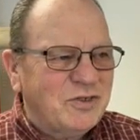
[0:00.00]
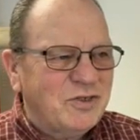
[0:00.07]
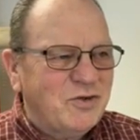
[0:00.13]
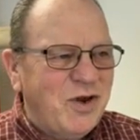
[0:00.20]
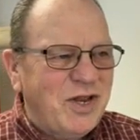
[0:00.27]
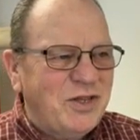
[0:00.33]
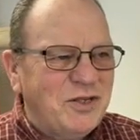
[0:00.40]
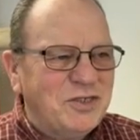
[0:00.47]

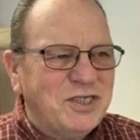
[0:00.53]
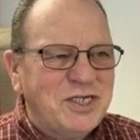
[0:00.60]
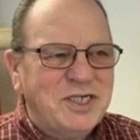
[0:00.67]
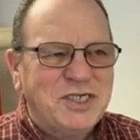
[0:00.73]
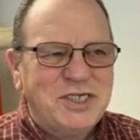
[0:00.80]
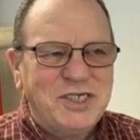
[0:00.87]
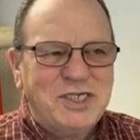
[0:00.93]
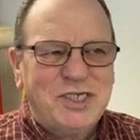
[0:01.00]
Cerinthus
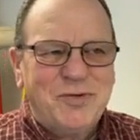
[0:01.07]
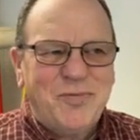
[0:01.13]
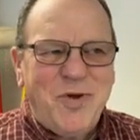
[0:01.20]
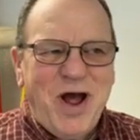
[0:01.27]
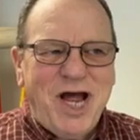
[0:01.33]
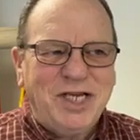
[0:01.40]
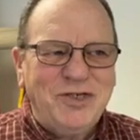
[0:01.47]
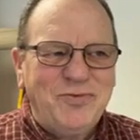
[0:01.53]
says, it's
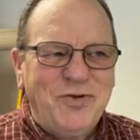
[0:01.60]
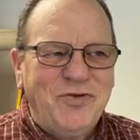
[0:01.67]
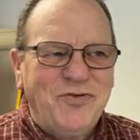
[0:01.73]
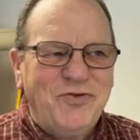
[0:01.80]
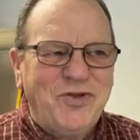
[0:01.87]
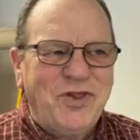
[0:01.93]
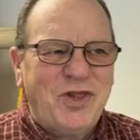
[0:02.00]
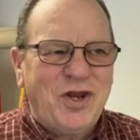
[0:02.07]

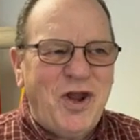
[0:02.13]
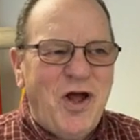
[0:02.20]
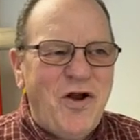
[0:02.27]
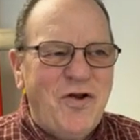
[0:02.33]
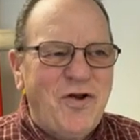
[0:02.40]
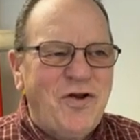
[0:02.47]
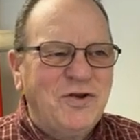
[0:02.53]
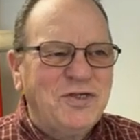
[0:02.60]
impossible for the
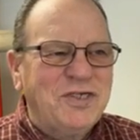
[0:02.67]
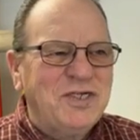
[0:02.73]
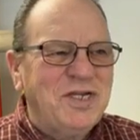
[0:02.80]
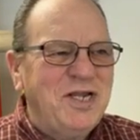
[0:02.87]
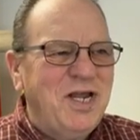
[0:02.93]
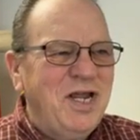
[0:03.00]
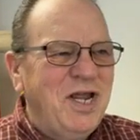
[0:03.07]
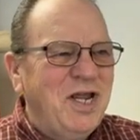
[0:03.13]
Logos
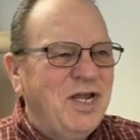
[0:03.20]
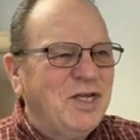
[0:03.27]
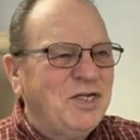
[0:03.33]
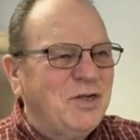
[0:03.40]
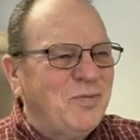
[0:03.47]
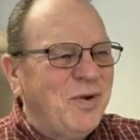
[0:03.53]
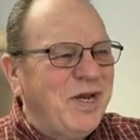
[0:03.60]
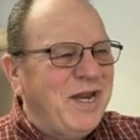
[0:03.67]

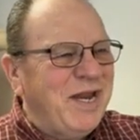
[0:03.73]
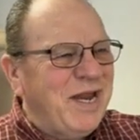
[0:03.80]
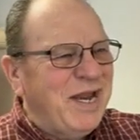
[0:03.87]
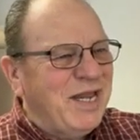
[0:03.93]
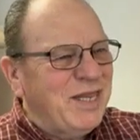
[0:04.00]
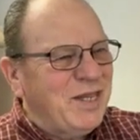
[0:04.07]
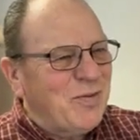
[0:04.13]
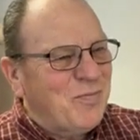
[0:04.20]
to be
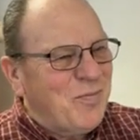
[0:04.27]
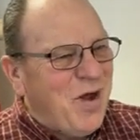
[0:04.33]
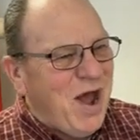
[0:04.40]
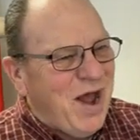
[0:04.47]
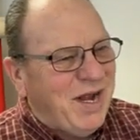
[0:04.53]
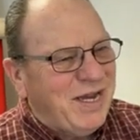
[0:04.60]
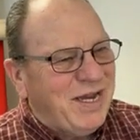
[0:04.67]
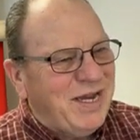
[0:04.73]
in the
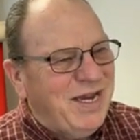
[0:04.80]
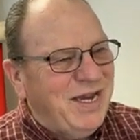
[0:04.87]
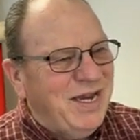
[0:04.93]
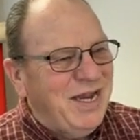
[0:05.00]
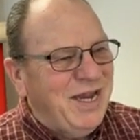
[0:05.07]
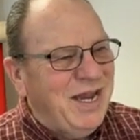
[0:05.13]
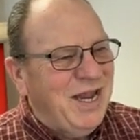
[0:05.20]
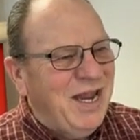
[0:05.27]

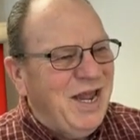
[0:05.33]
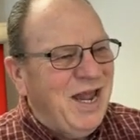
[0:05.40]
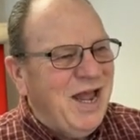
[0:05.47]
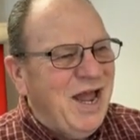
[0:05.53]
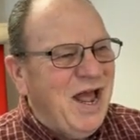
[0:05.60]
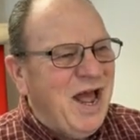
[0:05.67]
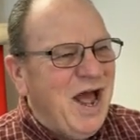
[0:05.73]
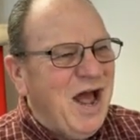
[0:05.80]
body
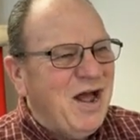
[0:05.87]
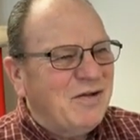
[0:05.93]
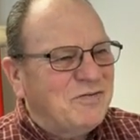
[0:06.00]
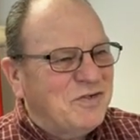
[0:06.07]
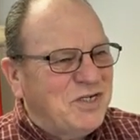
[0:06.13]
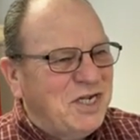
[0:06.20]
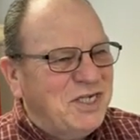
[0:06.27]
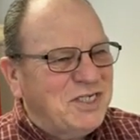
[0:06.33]

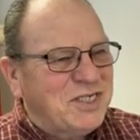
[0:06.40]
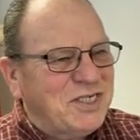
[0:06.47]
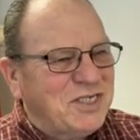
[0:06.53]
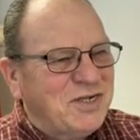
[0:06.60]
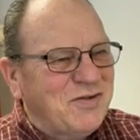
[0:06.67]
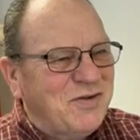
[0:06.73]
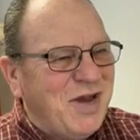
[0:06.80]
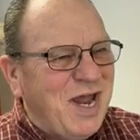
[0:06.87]
of
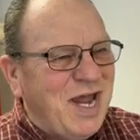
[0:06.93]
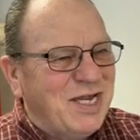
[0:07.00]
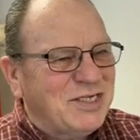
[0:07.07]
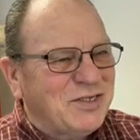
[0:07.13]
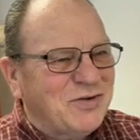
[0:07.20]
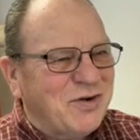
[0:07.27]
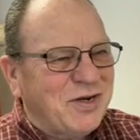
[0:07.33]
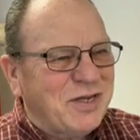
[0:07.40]
Jesus of
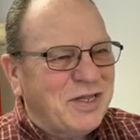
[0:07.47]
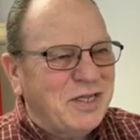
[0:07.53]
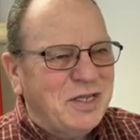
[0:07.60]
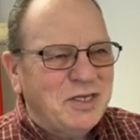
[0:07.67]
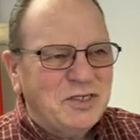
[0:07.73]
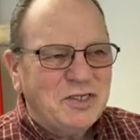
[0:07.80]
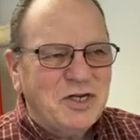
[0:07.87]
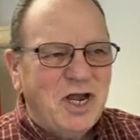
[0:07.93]
Nazareth.
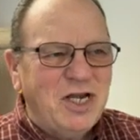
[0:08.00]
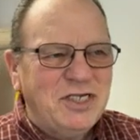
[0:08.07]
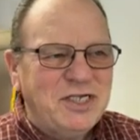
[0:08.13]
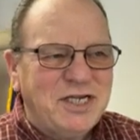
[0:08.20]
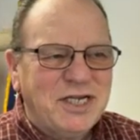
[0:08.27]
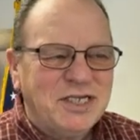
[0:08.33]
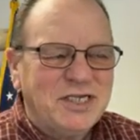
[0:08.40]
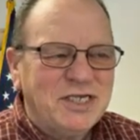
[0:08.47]
John
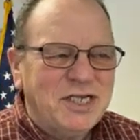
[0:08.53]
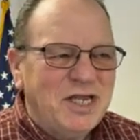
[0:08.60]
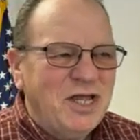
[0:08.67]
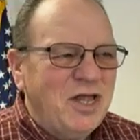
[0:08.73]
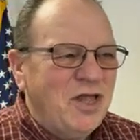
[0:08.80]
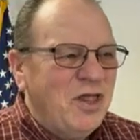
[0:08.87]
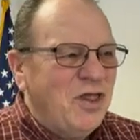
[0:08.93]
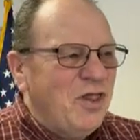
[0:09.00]
says,
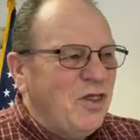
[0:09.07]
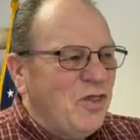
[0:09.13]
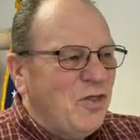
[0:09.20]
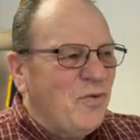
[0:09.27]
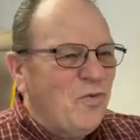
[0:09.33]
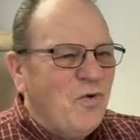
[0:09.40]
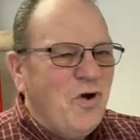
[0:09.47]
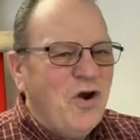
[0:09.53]

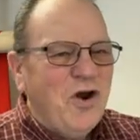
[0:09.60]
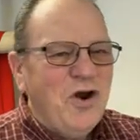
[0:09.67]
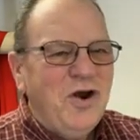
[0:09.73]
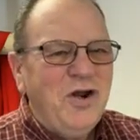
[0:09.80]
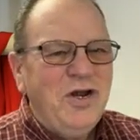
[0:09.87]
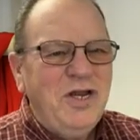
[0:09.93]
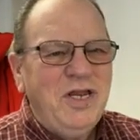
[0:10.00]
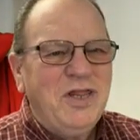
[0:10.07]
the
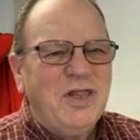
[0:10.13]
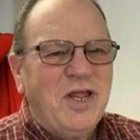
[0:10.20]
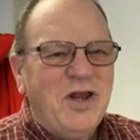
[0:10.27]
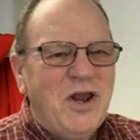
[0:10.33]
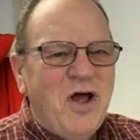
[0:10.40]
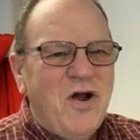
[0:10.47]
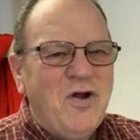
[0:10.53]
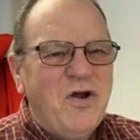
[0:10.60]
Word,
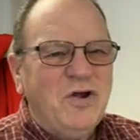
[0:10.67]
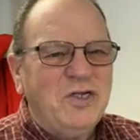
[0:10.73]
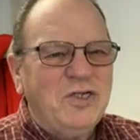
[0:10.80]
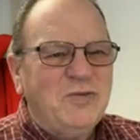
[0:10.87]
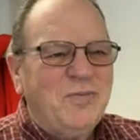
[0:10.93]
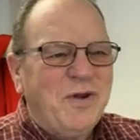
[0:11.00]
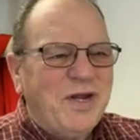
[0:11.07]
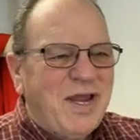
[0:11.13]
the
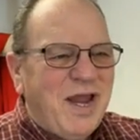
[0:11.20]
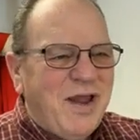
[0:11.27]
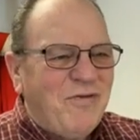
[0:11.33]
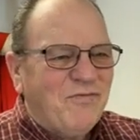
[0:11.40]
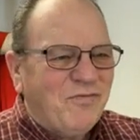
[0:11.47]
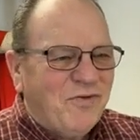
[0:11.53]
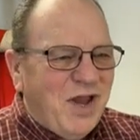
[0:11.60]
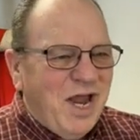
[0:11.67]
Logos,
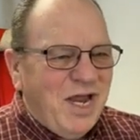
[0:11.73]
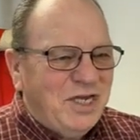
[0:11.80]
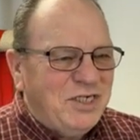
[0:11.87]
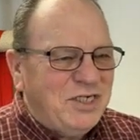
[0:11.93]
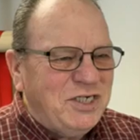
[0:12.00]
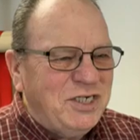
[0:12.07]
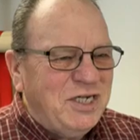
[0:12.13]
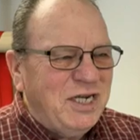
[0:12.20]
became
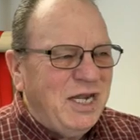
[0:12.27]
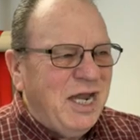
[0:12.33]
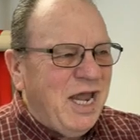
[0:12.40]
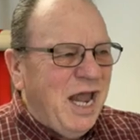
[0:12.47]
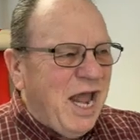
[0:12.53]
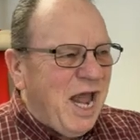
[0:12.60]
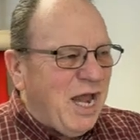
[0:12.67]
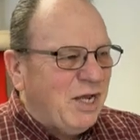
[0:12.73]
flesh
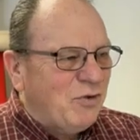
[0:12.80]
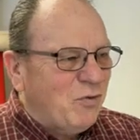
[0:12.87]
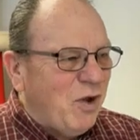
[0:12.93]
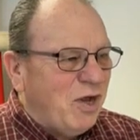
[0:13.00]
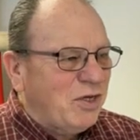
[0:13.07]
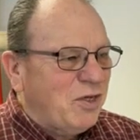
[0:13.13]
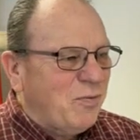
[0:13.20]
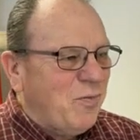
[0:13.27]
and
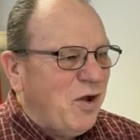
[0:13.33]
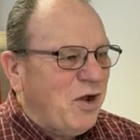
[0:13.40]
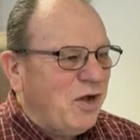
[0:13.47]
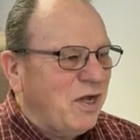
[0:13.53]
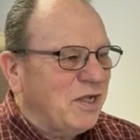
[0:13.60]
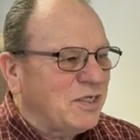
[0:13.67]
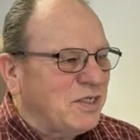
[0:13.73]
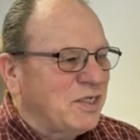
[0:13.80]
dwelt
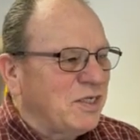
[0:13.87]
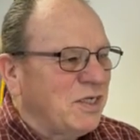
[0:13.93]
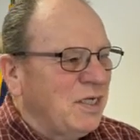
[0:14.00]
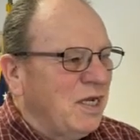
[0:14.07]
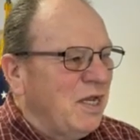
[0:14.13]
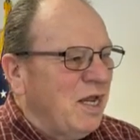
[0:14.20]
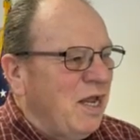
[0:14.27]
among us.